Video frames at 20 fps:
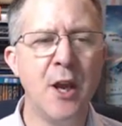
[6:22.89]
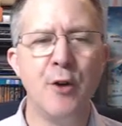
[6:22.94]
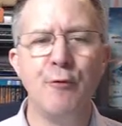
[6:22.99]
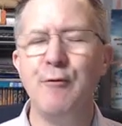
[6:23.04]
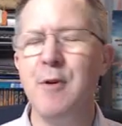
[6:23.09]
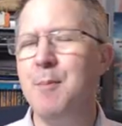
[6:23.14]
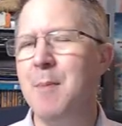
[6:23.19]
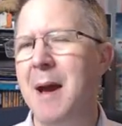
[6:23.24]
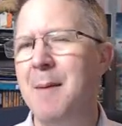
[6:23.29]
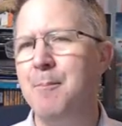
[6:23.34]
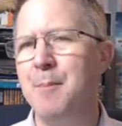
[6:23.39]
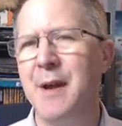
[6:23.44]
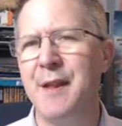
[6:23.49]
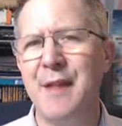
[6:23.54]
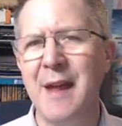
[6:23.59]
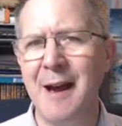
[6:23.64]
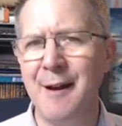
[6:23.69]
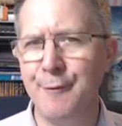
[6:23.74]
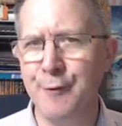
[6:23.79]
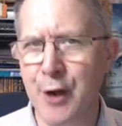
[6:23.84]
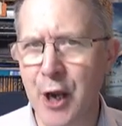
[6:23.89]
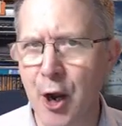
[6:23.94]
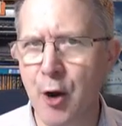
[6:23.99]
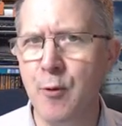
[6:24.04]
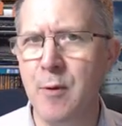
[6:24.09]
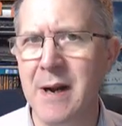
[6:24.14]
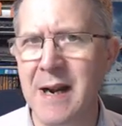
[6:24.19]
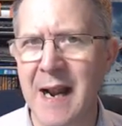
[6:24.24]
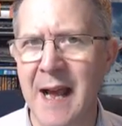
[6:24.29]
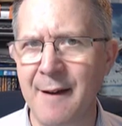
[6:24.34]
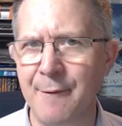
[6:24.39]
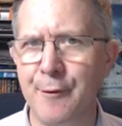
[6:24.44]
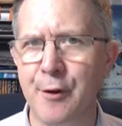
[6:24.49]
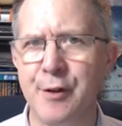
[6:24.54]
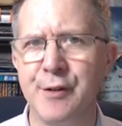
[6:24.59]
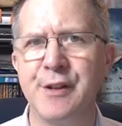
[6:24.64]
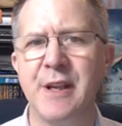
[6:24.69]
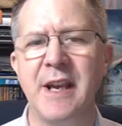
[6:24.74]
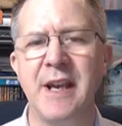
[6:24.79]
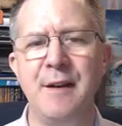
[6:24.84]
Remember there are no
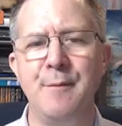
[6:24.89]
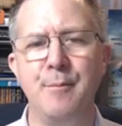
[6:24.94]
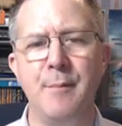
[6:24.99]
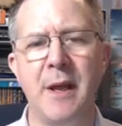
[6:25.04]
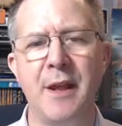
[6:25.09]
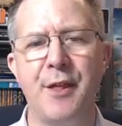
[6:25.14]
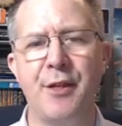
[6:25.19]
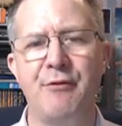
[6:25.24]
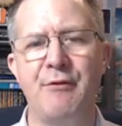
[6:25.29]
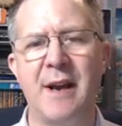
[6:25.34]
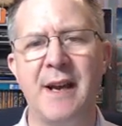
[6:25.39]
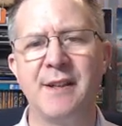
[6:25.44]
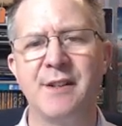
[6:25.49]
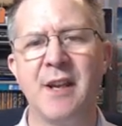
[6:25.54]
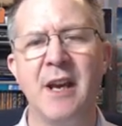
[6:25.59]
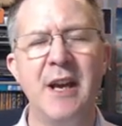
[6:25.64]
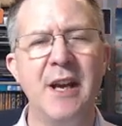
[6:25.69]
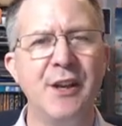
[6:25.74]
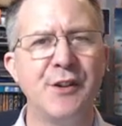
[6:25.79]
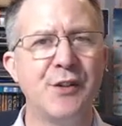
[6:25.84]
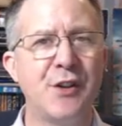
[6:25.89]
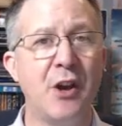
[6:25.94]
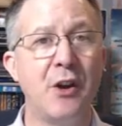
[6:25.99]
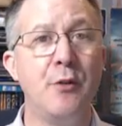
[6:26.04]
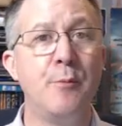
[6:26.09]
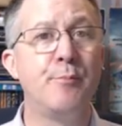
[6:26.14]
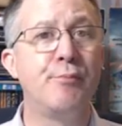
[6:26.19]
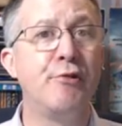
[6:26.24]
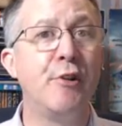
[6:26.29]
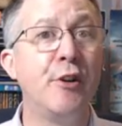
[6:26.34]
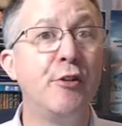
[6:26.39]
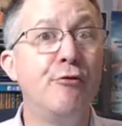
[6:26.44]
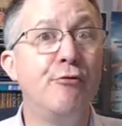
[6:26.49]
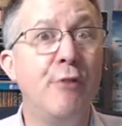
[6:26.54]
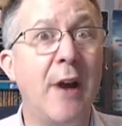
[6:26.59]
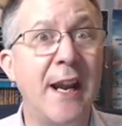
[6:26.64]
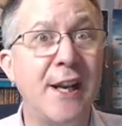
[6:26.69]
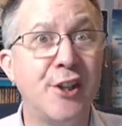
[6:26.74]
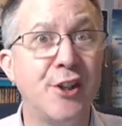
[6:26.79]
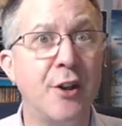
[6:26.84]
levels in Mythras, so
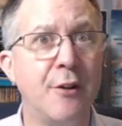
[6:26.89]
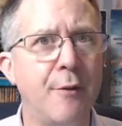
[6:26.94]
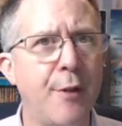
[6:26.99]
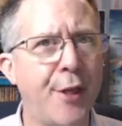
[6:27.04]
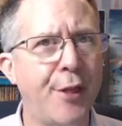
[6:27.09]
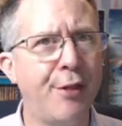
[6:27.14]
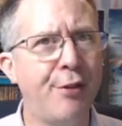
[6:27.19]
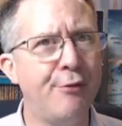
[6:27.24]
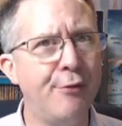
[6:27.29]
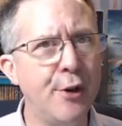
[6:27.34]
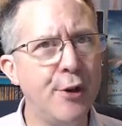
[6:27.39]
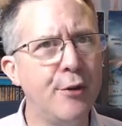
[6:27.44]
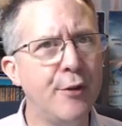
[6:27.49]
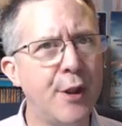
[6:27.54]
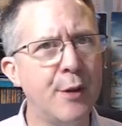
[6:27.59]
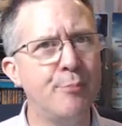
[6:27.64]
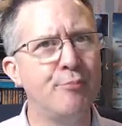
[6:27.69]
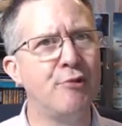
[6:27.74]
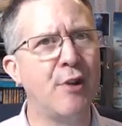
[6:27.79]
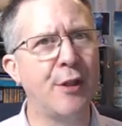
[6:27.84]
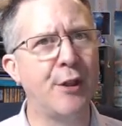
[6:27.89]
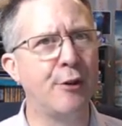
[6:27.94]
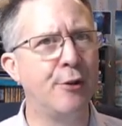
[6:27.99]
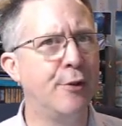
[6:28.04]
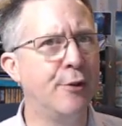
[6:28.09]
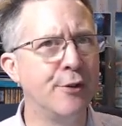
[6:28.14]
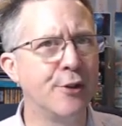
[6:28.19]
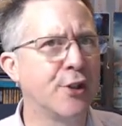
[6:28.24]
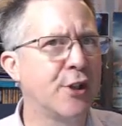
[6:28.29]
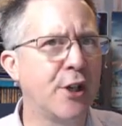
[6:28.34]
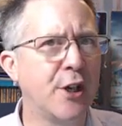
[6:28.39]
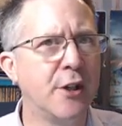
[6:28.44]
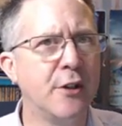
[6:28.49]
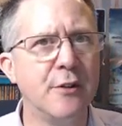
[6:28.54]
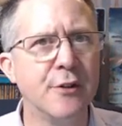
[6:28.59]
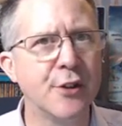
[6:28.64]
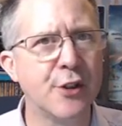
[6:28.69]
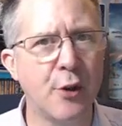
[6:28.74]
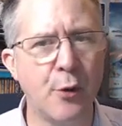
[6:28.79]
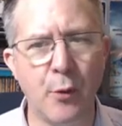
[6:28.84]
progression through the brotherhoods,
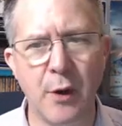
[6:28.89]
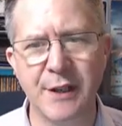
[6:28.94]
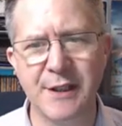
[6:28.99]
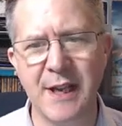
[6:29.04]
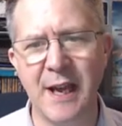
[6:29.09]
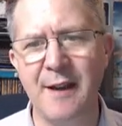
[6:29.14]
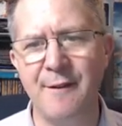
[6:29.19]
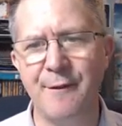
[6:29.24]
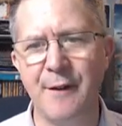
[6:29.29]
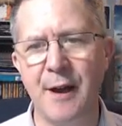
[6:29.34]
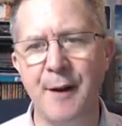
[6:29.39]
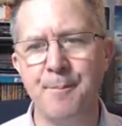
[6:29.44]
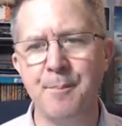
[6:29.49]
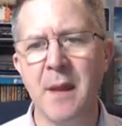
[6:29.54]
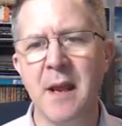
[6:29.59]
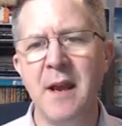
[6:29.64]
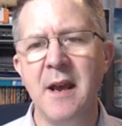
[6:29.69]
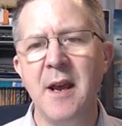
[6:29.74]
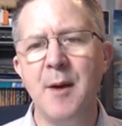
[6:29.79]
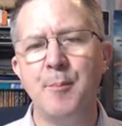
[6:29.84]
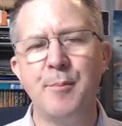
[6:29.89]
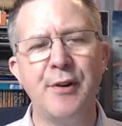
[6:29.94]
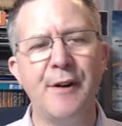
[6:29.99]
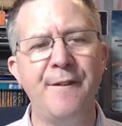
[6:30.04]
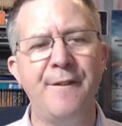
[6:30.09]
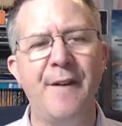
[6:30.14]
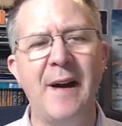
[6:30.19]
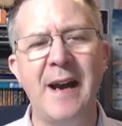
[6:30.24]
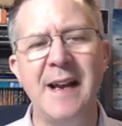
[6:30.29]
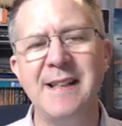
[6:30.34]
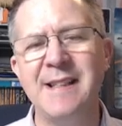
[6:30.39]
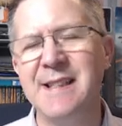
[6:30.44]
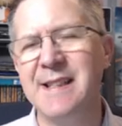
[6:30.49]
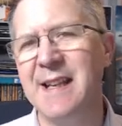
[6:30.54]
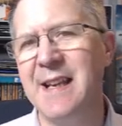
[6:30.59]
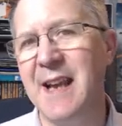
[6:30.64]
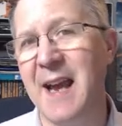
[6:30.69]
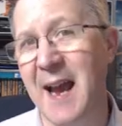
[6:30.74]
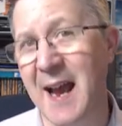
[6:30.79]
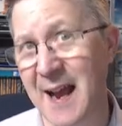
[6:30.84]
cults or whatever provides
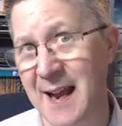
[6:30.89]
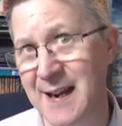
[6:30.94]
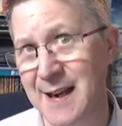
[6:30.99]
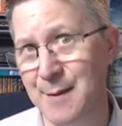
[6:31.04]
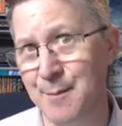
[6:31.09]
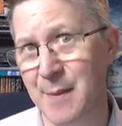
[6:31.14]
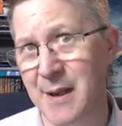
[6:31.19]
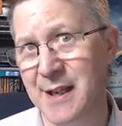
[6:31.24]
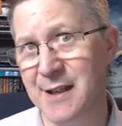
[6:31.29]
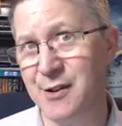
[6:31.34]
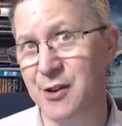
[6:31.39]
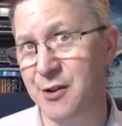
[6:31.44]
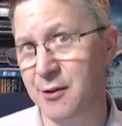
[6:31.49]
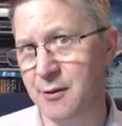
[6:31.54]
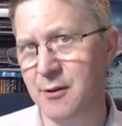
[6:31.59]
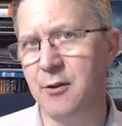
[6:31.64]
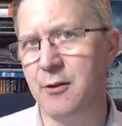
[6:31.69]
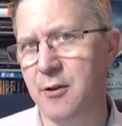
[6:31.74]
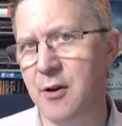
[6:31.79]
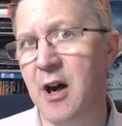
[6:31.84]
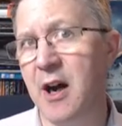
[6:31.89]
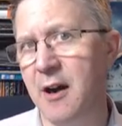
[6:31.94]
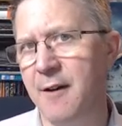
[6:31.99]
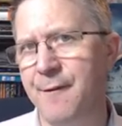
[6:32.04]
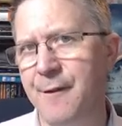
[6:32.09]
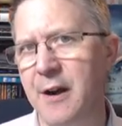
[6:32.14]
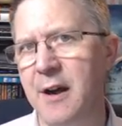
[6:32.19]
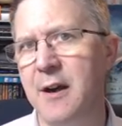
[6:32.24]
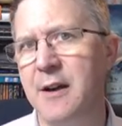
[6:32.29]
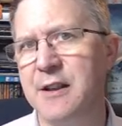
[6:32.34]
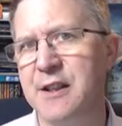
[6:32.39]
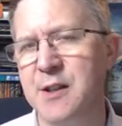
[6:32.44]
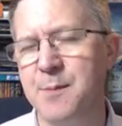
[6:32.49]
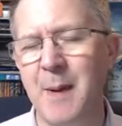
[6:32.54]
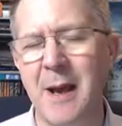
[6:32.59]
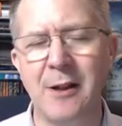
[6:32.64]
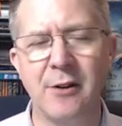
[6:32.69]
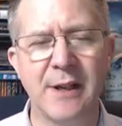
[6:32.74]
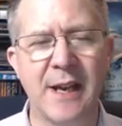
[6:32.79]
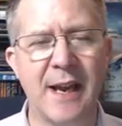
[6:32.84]
the animist or other
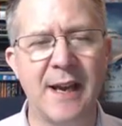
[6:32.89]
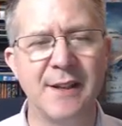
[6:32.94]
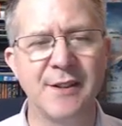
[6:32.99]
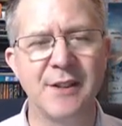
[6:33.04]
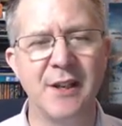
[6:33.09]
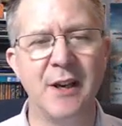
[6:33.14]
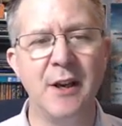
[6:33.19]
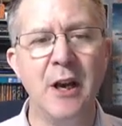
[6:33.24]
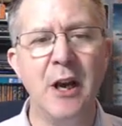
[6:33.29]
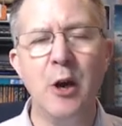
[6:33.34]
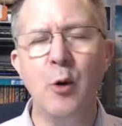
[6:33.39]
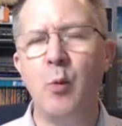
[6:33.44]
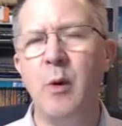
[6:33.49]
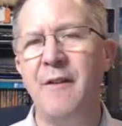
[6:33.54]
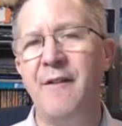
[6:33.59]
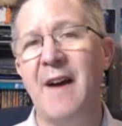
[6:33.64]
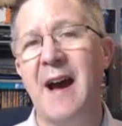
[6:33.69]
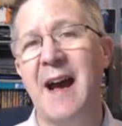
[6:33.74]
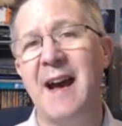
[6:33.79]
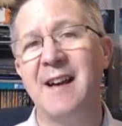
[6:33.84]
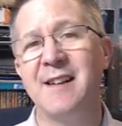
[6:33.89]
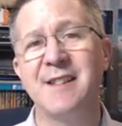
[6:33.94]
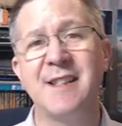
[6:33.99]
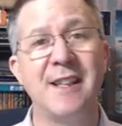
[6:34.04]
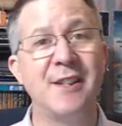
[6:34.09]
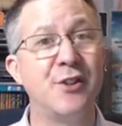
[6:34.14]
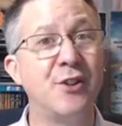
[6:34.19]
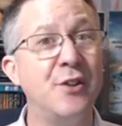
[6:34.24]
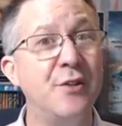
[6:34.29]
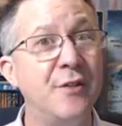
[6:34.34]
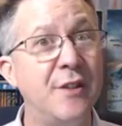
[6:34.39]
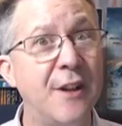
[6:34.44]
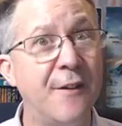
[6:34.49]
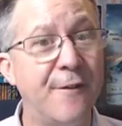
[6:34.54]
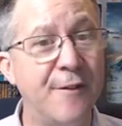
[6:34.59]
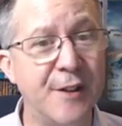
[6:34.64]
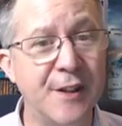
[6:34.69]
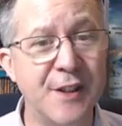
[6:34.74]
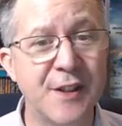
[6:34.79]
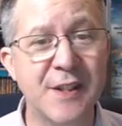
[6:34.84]
spellcaster with access to
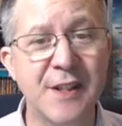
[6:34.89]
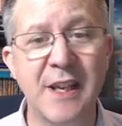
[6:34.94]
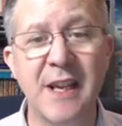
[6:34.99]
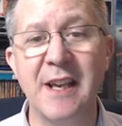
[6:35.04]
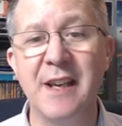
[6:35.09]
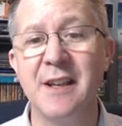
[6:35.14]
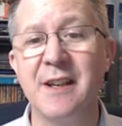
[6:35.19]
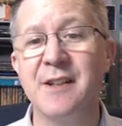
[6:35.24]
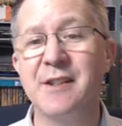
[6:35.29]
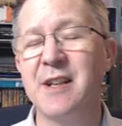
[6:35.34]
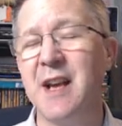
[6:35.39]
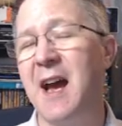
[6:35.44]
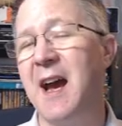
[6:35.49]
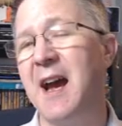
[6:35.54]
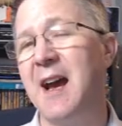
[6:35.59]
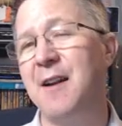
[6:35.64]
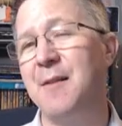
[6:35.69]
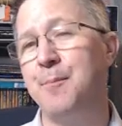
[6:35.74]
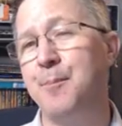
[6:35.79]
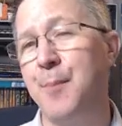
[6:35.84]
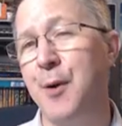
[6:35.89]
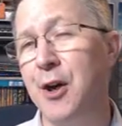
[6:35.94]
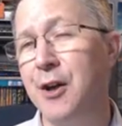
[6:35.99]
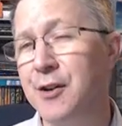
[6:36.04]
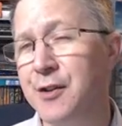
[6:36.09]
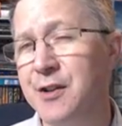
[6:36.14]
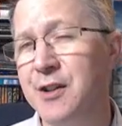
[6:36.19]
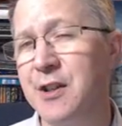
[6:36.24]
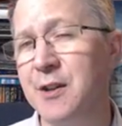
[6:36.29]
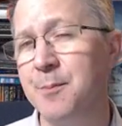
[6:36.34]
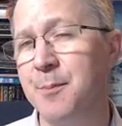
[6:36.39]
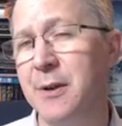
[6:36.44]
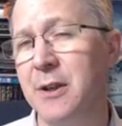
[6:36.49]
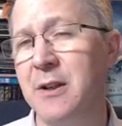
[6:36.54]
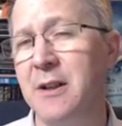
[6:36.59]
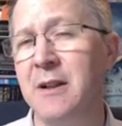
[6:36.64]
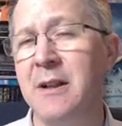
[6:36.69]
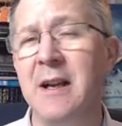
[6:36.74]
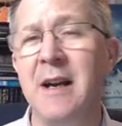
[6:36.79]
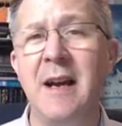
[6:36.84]
different skills and
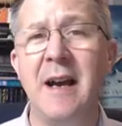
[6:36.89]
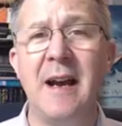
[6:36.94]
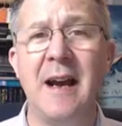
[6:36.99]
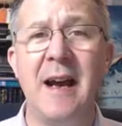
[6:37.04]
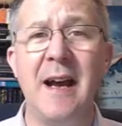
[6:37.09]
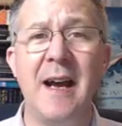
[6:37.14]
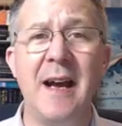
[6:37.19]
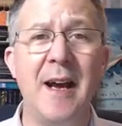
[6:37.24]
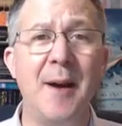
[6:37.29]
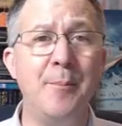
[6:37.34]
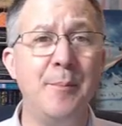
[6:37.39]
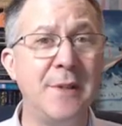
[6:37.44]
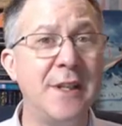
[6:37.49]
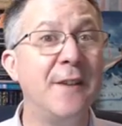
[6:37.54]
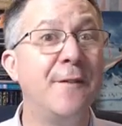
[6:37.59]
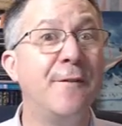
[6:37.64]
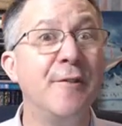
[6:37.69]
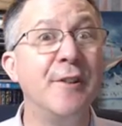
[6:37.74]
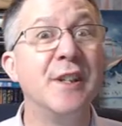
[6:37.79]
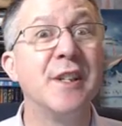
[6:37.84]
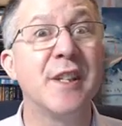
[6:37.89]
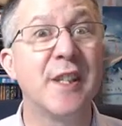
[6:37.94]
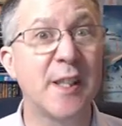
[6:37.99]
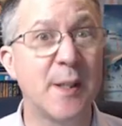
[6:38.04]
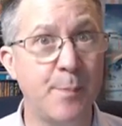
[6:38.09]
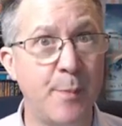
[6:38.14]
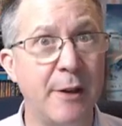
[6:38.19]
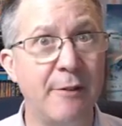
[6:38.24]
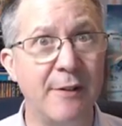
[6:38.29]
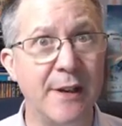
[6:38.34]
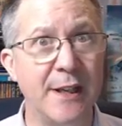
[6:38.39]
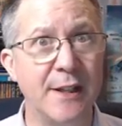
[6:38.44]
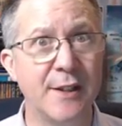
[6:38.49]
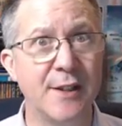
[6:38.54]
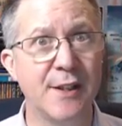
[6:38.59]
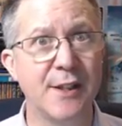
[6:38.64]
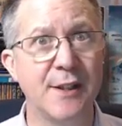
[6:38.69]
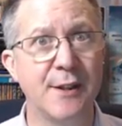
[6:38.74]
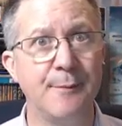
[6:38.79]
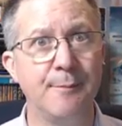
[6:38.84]
possible um, different
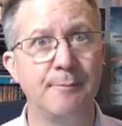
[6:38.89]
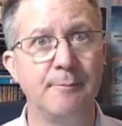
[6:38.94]
spirits.